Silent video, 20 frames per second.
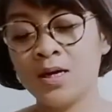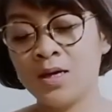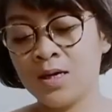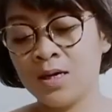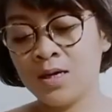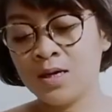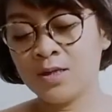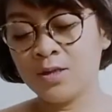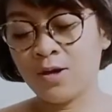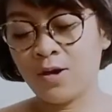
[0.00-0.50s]

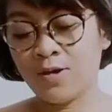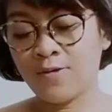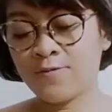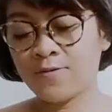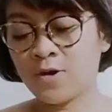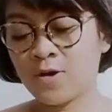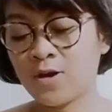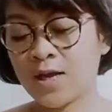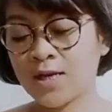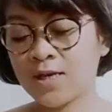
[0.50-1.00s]
The overall
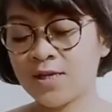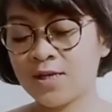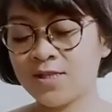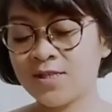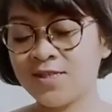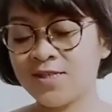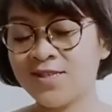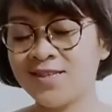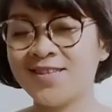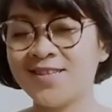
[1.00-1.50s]
energy
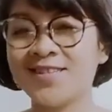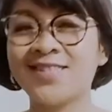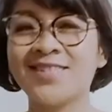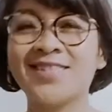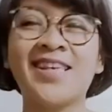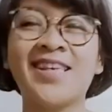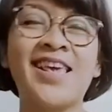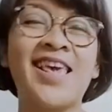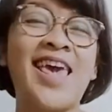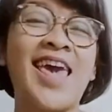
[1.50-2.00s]
is the
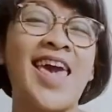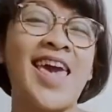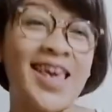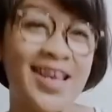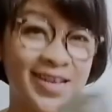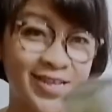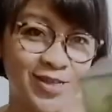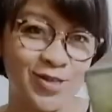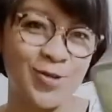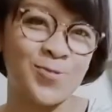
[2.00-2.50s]

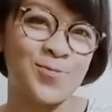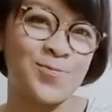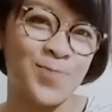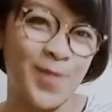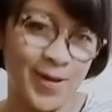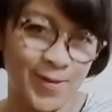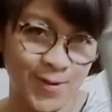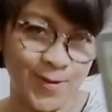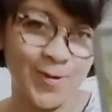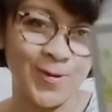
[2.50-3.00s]
Ace of
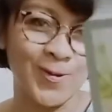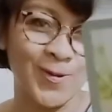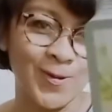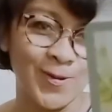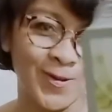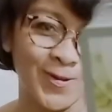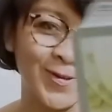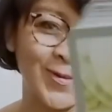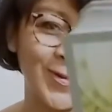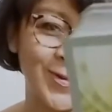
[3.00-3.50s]

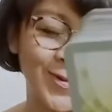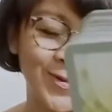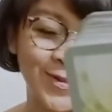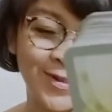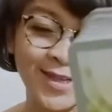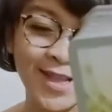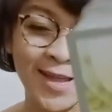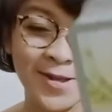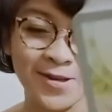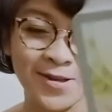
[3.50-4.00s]
Pentacles.
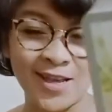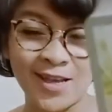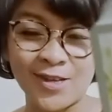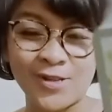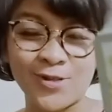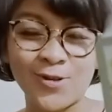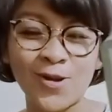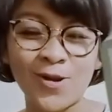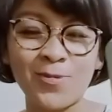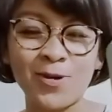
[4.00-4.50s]
It's all
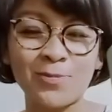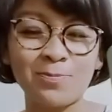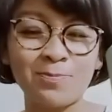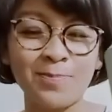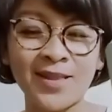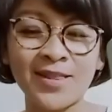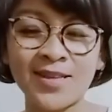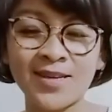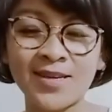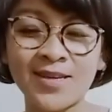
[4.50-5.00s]
about
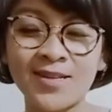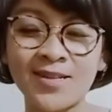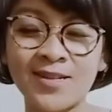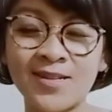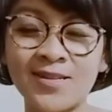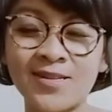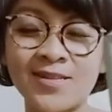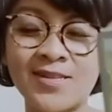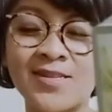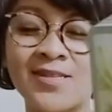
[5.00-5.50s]

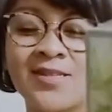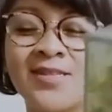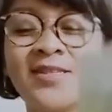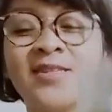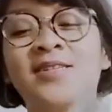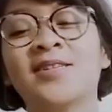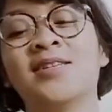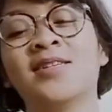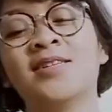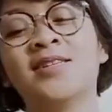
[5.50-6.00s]
Pentacles.
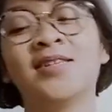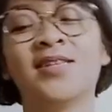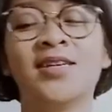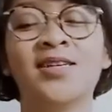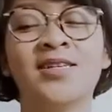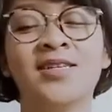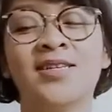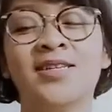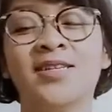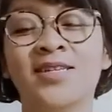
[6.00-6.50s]

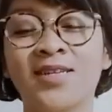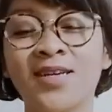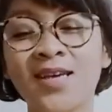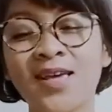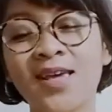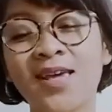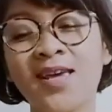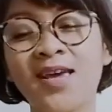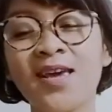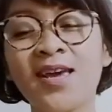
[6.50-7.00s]

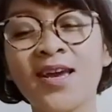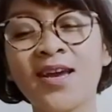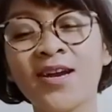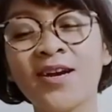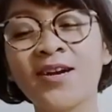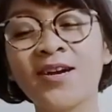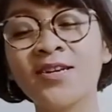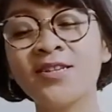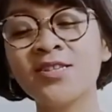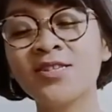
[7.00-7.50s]

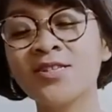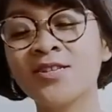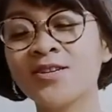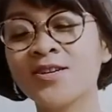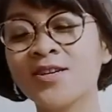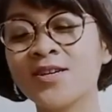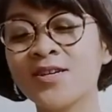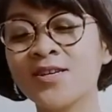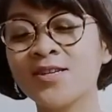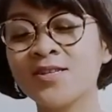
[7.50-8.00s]
Air
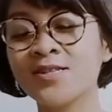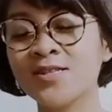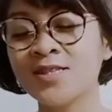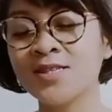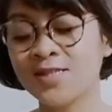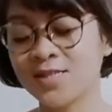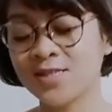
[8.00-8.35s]
signs.